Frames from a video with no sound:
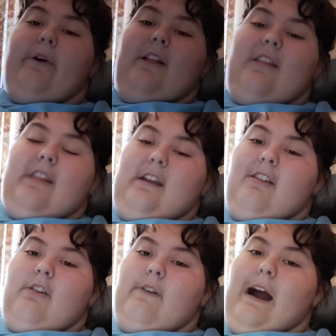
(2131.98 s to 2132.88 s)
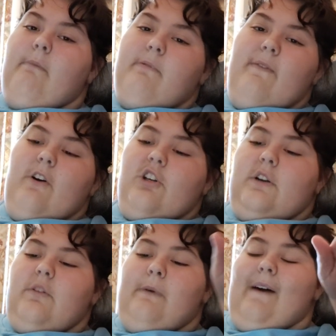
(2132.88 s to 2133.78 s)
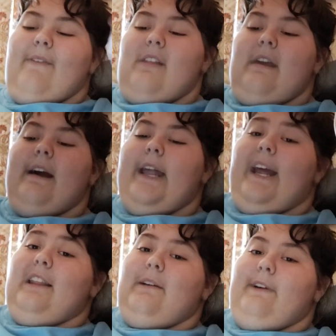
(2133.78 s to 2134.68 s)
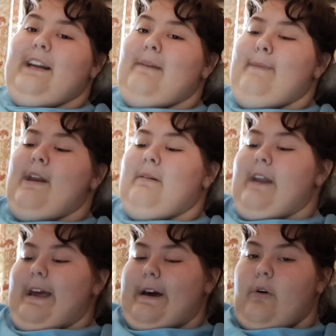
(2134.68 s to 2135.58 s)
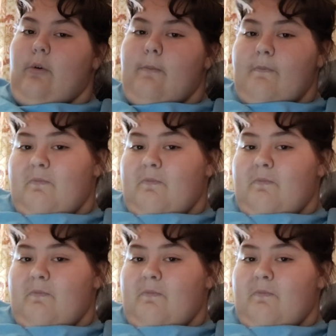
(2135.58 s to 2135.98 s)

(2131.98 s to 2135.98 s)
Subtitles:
was the scrapped version of the prophecy. I like the one I made now.